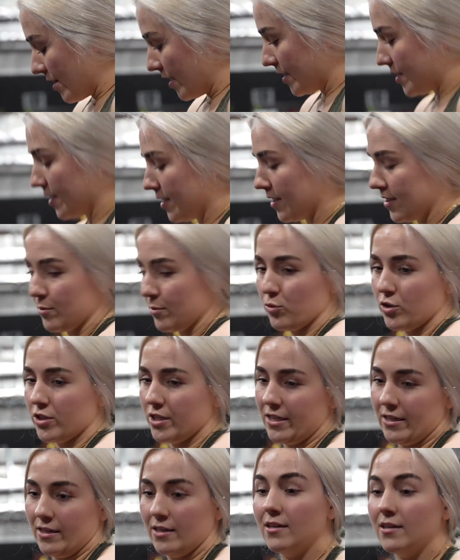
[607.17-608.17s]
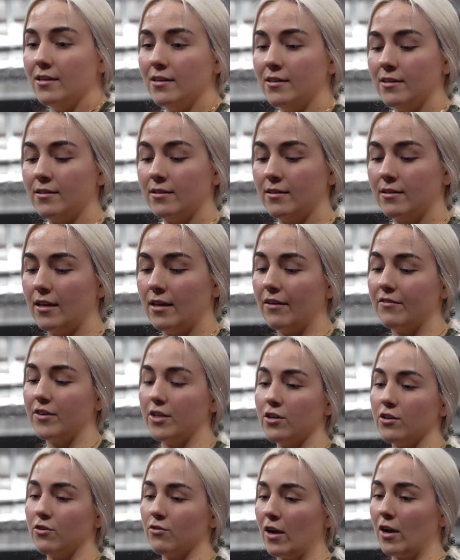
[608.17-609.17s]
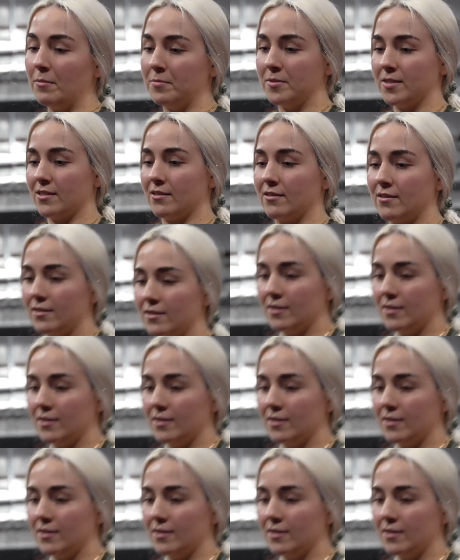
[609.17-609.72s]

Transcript: like to get some really heavy, good reps